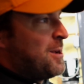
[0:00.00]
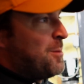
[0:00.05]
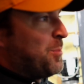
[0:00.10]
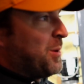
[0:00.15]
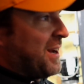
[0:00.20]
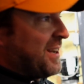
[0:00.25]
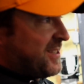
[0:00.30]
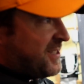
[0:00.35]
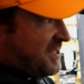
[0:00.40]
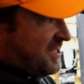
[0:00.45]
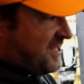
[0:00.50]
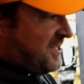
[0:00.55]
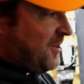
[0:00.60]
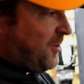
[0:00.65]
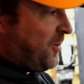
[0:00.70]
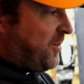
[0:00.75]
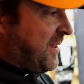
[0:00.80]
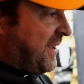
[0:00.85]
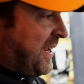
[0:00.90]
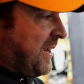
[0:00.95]
but I
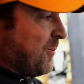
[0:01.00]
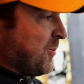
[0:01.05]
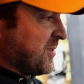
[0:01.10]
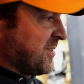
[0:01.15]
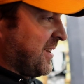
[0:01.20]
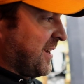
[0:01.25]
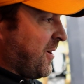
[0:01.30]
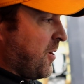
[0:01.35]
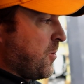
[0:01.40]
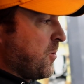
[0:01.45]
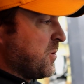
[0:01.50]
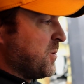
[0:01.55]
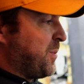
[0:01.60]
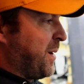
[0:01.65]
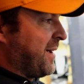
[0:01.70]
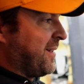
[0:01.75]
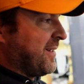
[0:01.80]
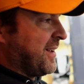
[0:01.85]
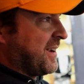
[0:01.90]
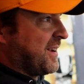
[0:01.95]
still think it was like owned
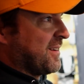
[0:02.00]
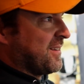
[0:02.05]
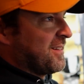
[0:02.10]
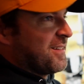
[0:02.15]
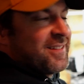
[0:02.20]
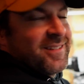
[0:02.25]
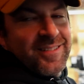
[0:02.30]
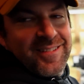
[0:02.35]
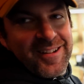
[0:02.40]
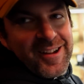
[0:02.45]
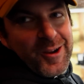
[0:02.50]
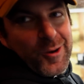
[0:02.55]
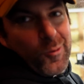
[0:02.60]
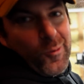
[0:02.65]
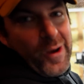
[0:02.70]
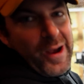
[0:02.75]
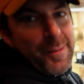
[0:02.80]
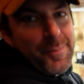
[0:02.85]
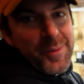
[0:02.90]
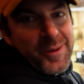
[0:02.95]
by like a
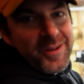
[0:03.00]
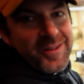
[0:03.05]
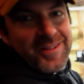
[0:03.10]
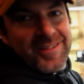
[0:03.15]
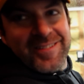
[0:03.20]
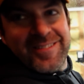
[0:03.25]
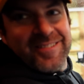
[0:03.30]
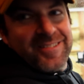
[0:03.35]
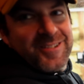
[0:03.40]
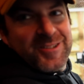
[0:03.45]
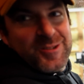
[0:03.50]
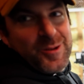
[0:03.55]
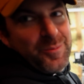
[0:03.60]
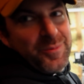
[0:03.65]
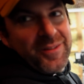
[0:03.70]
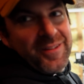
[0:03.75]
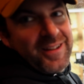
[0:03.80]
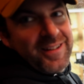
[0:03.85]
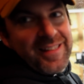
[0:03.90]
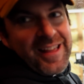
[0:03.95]
grandpa or
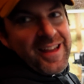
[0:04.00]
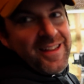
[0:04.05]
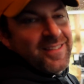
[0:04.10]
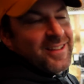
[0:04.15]
something like that,